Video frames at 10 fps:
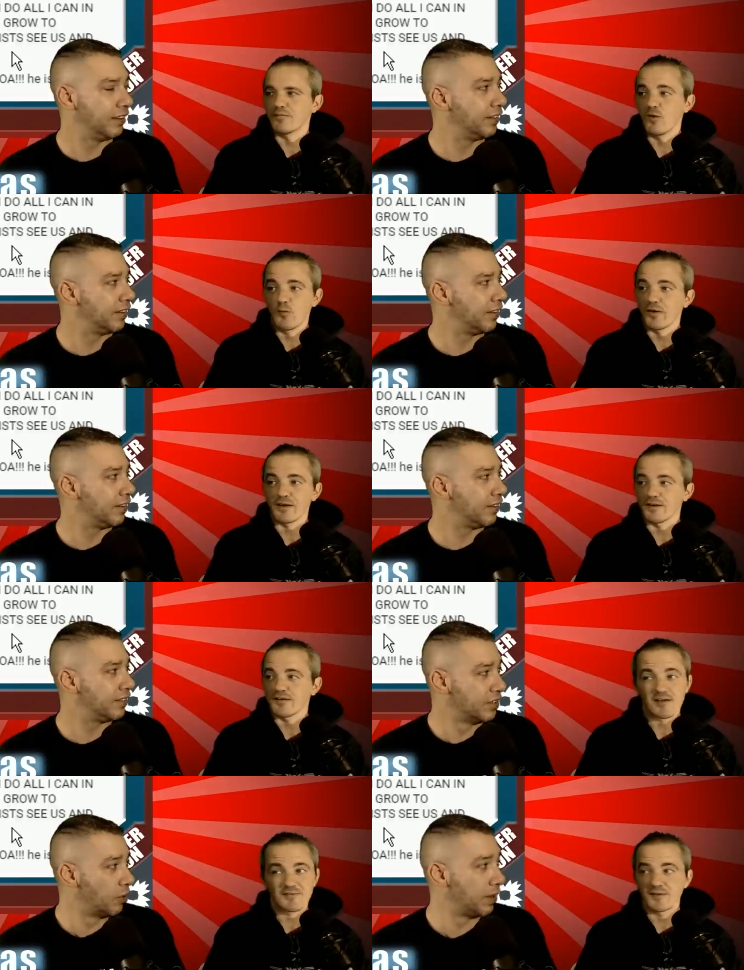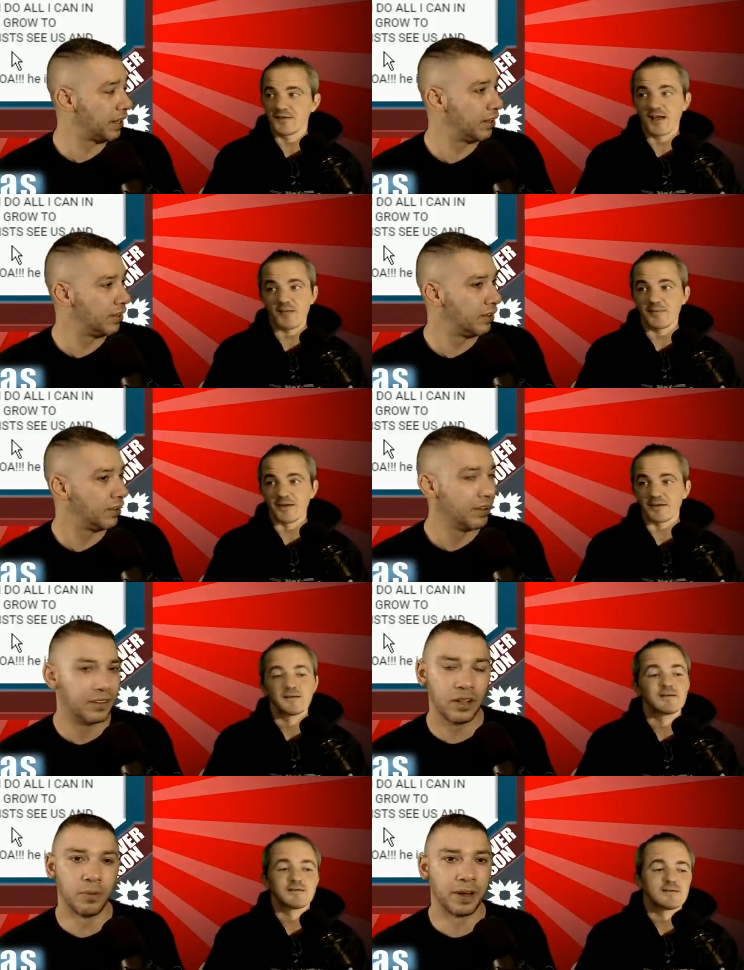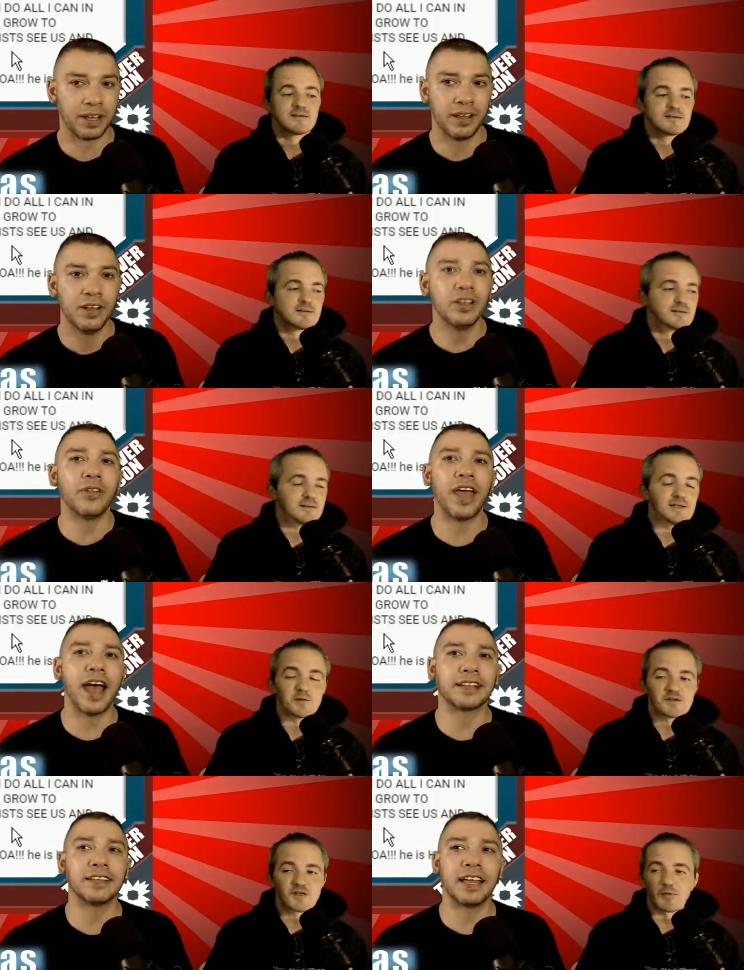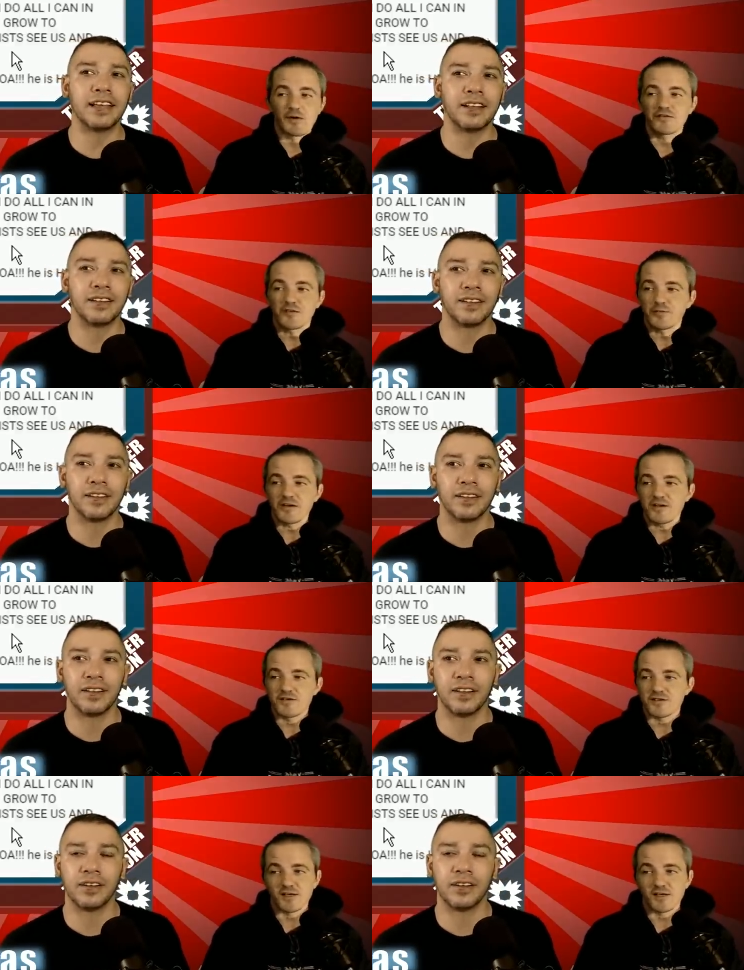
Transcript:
Speaker 1: nobody. Definitely nobody. not me. Nobody you know, it was supposed like, to be just like a